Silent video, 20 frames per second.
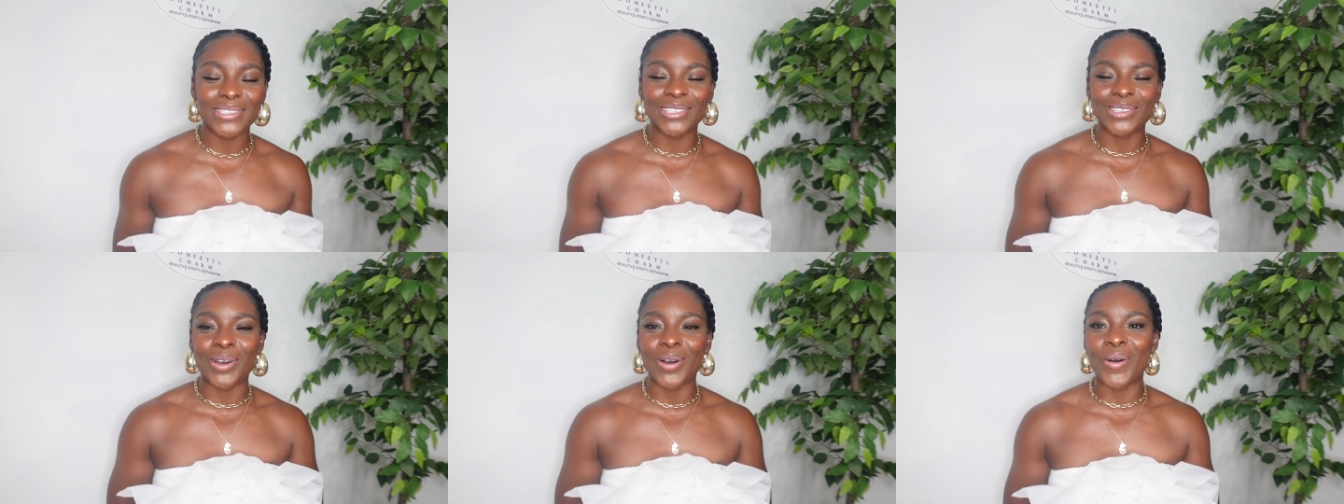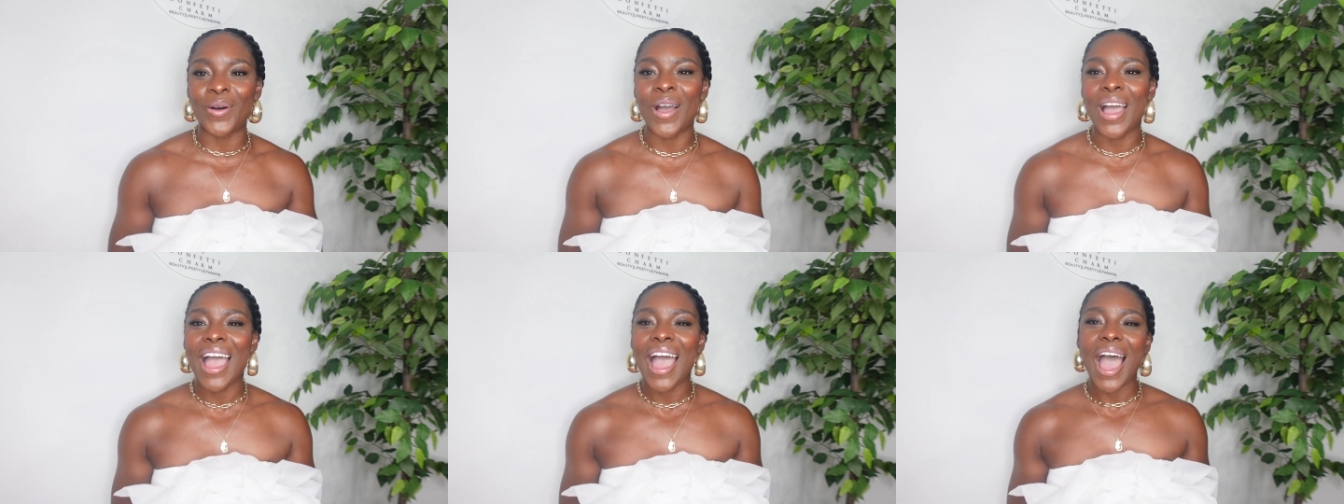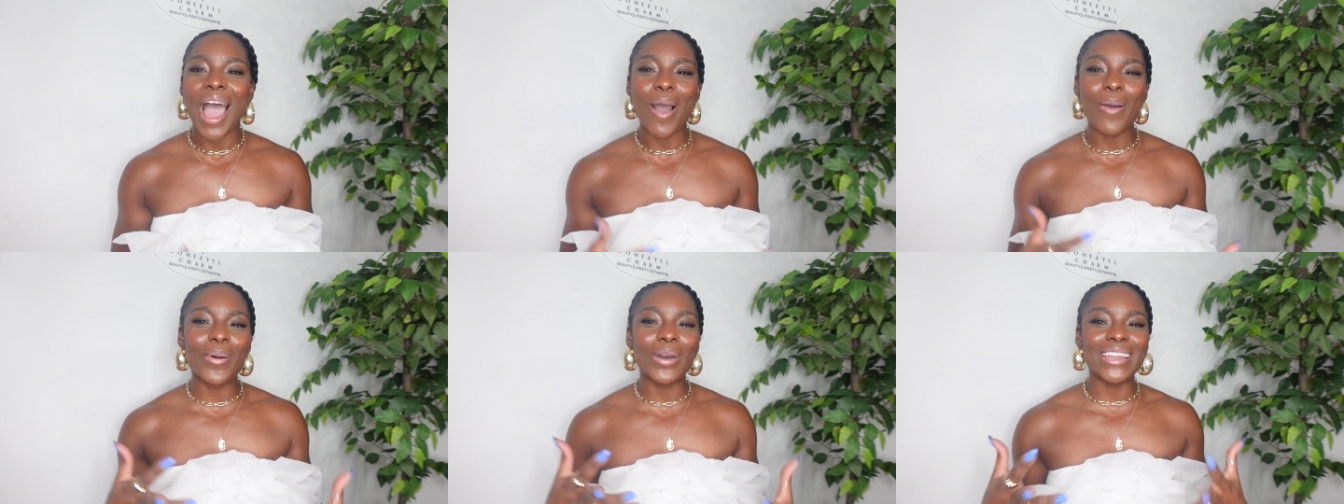so
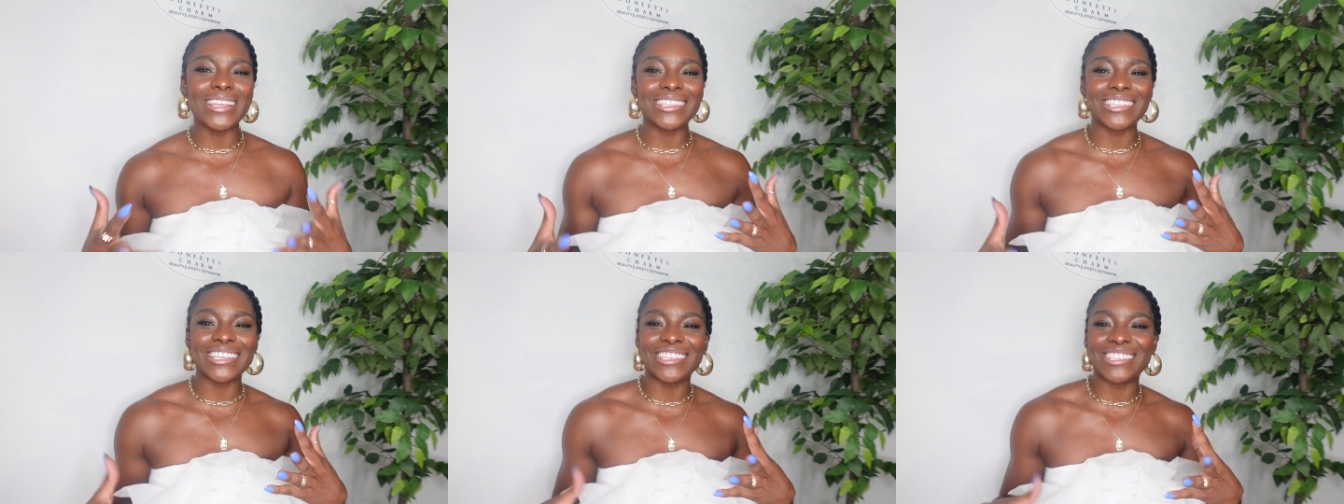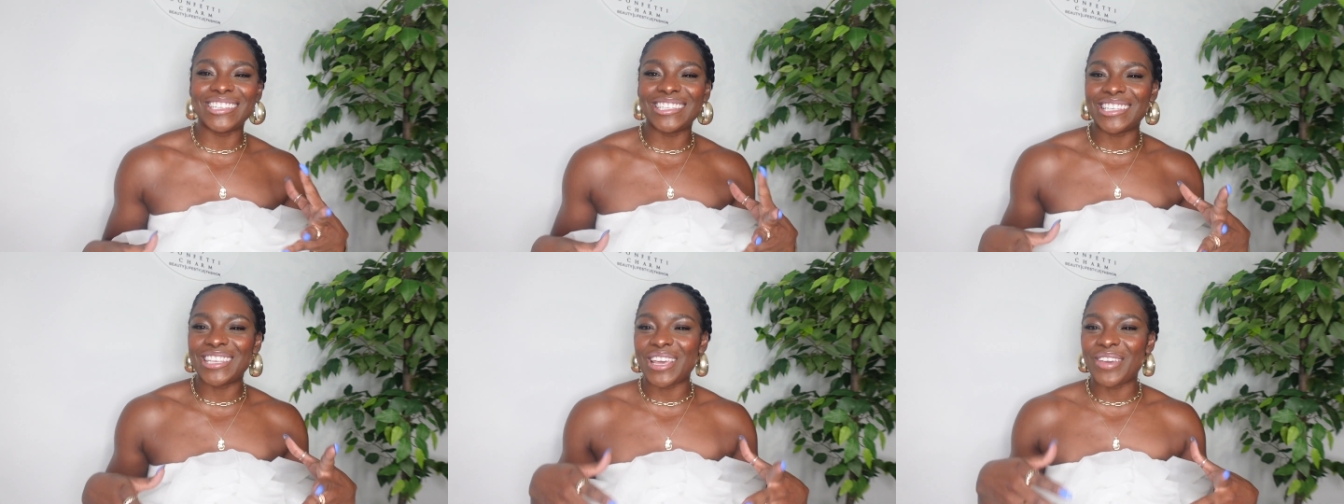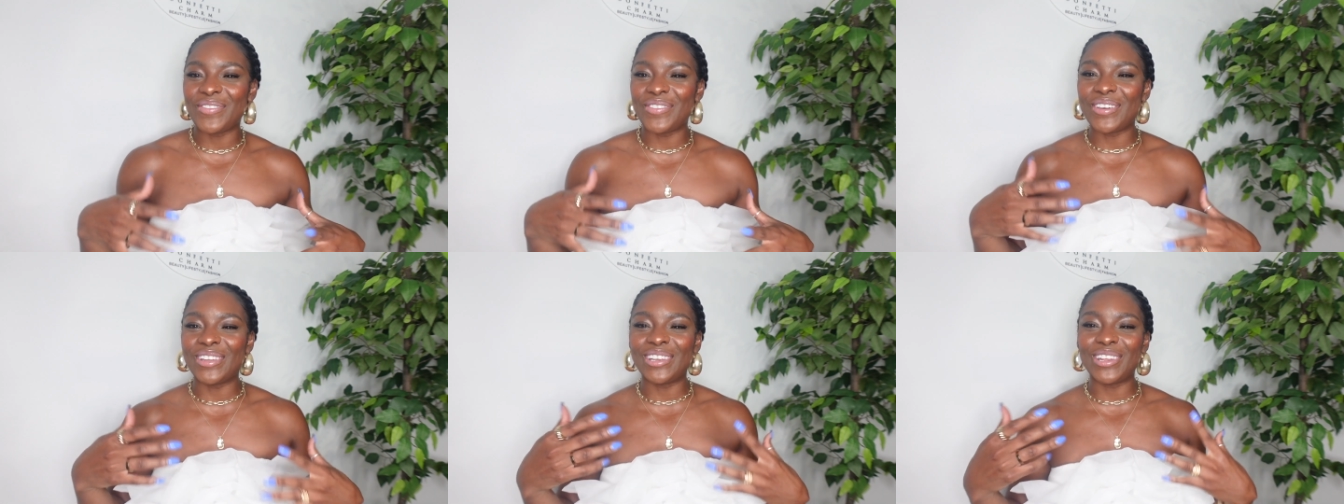I wanted to just
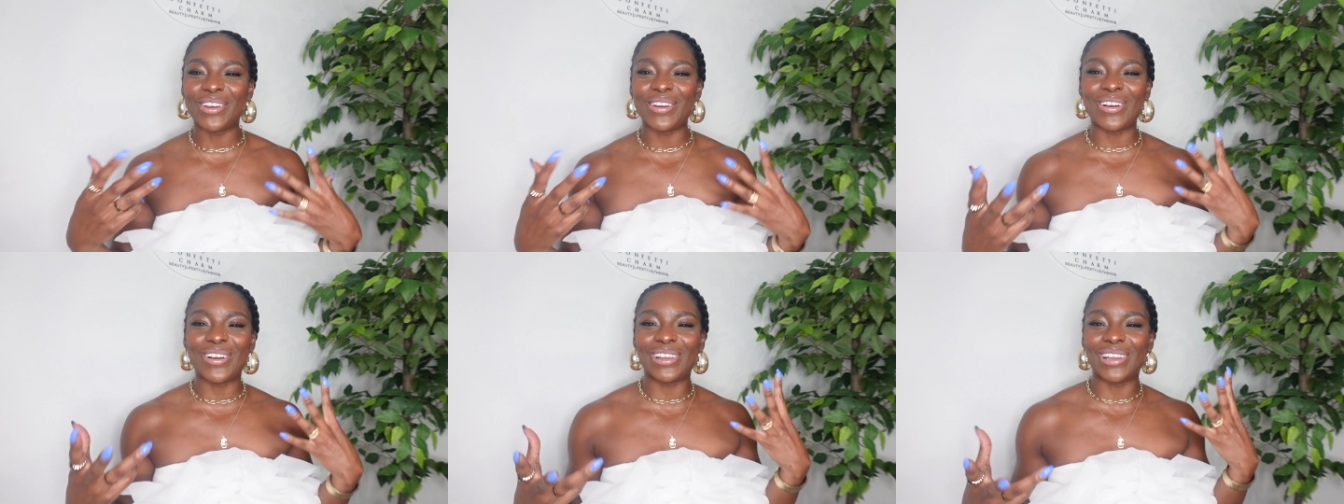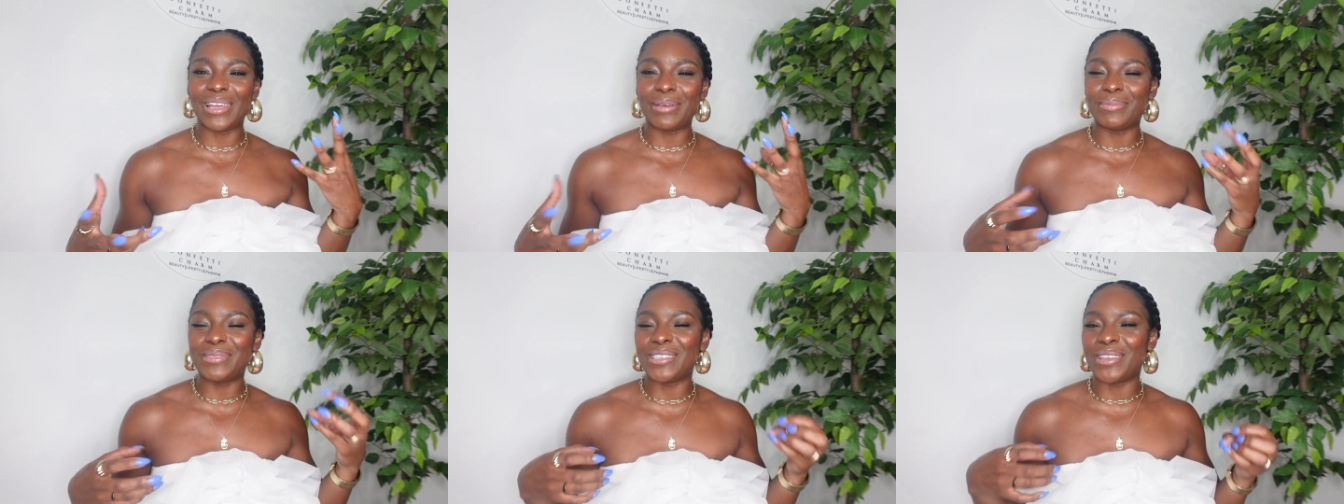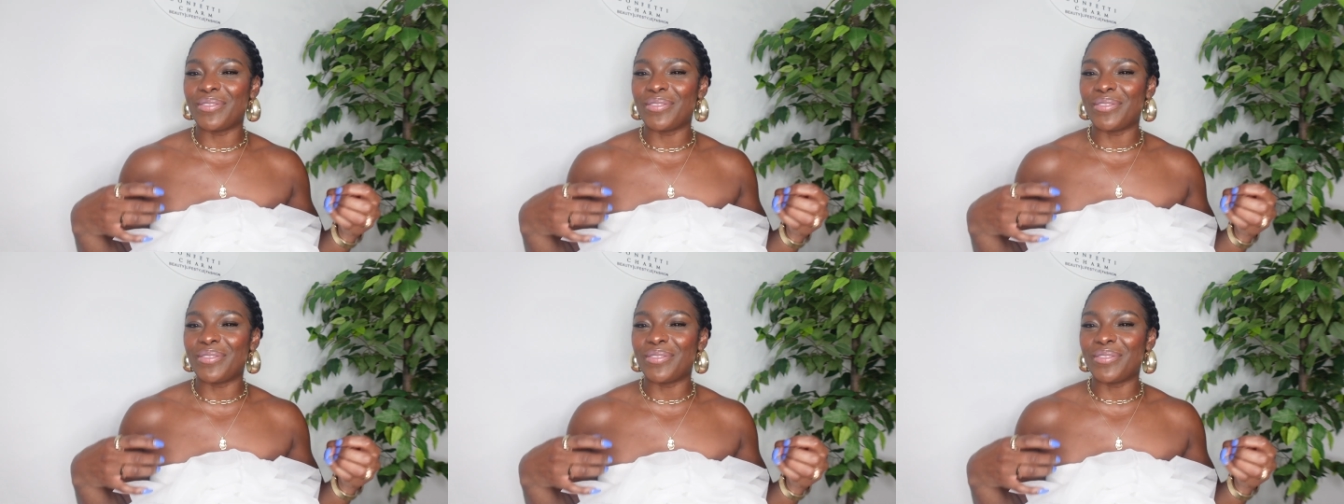give you a little glimpse